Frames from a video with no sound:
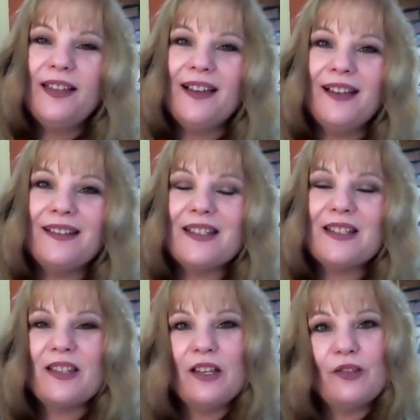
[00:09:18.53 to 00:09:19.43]
And
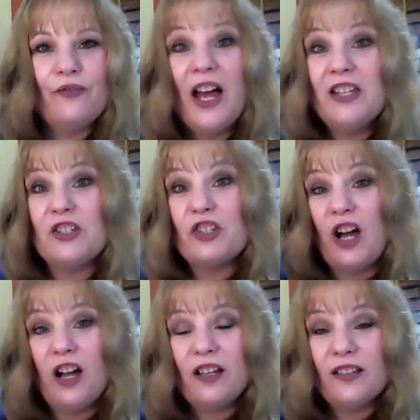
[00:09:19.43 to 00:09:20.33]
it's fun to
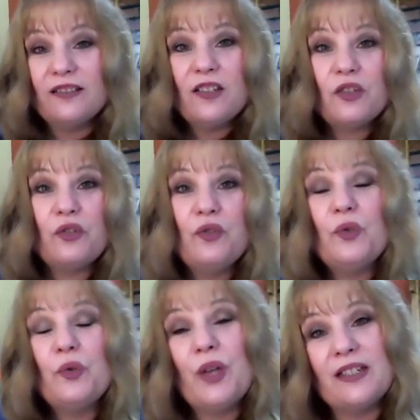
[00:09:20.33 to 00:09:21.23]
talk
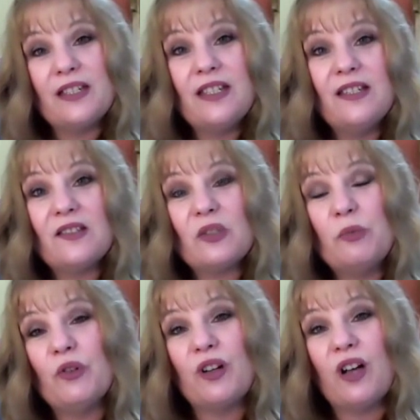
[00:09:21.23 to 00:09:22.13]
to entities and
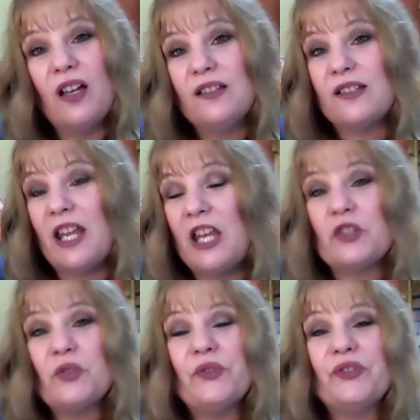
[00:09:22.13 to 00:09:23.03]
spirit guides and
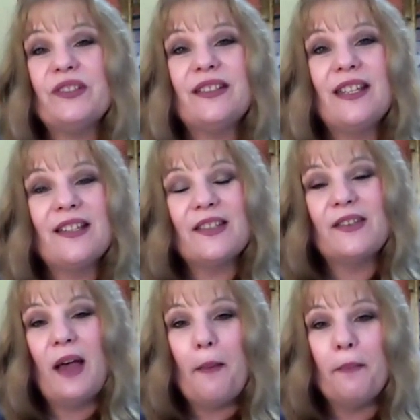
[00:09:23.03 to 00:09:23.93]
angels and things
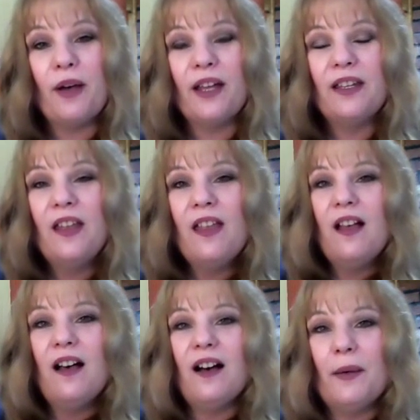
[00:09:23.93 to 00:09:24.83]
like that. But
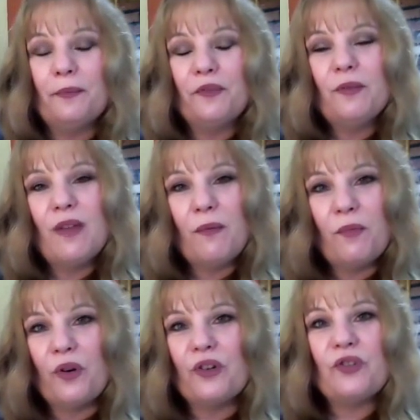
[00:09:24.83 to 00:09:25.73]

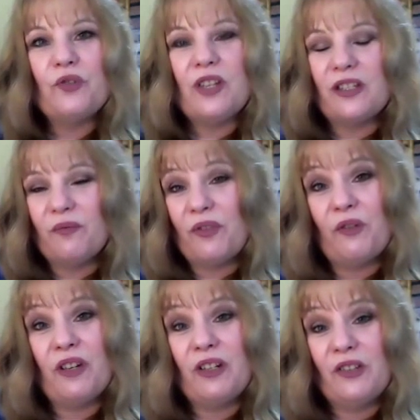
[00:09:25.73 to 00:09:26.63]
remember to take it with
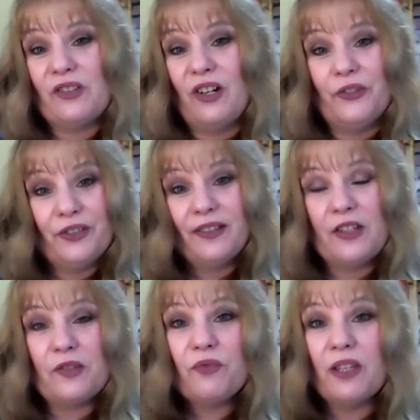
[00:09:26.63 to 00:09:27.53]
a grain of salt.
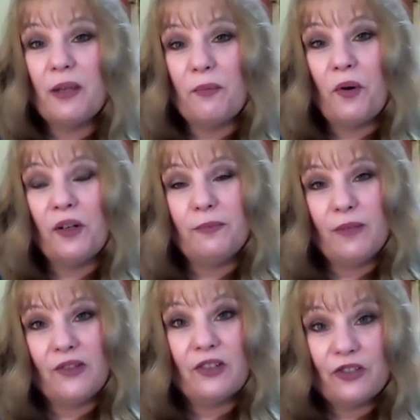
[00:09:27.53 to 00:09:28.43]
It's a really important
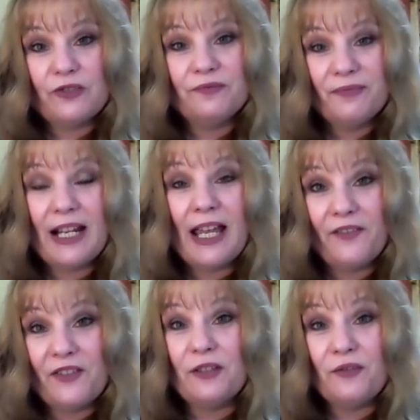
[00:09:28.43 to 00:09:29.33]
message that I
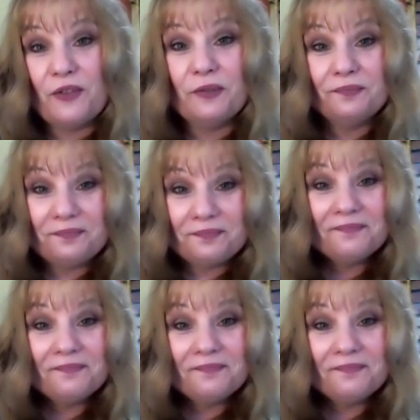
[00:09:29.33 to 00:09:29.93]
have to give you.